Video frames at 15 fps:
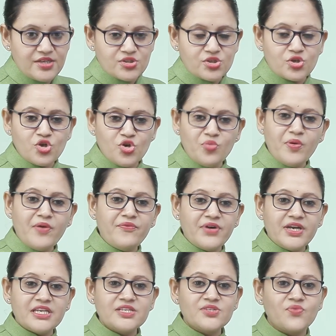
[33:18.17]
So, cube of
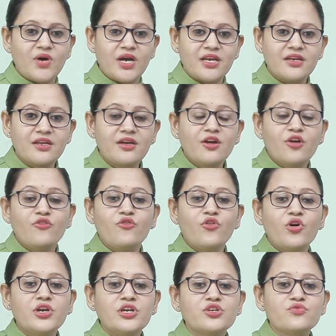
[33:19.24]
1 is 1.
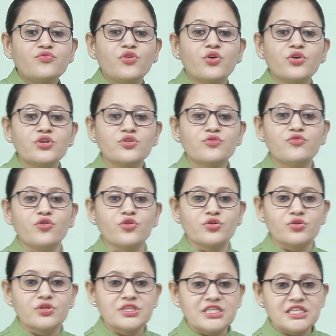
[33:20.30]
4 into 4 into
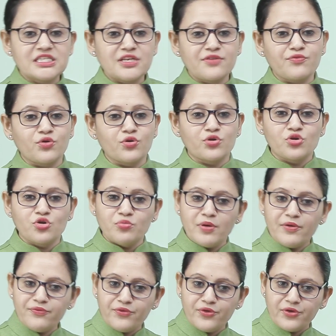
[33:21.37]
4, 64. Cube
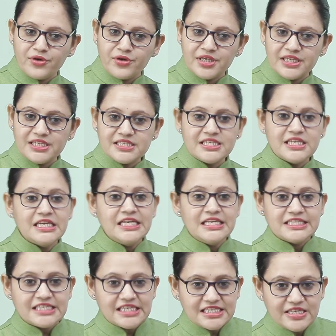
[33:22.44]
of 4 is
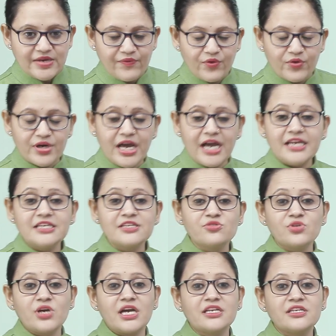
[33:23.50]
64. 9 into
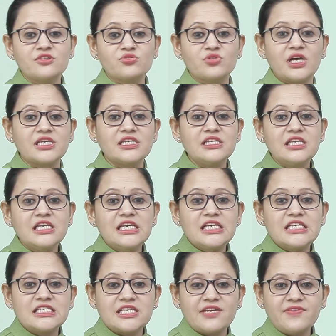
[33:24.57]
9 into 9,
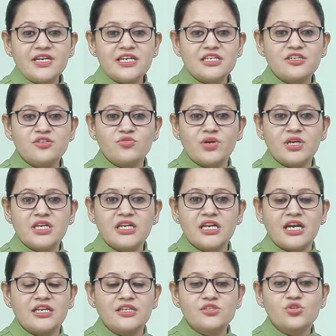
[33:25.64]

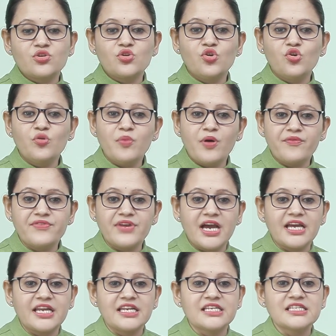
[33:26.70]
729. So, cube of
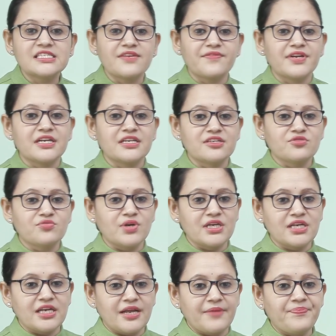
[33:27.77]
9 is
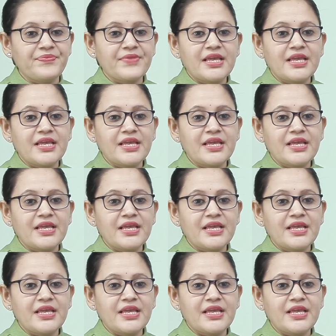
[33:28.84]
729.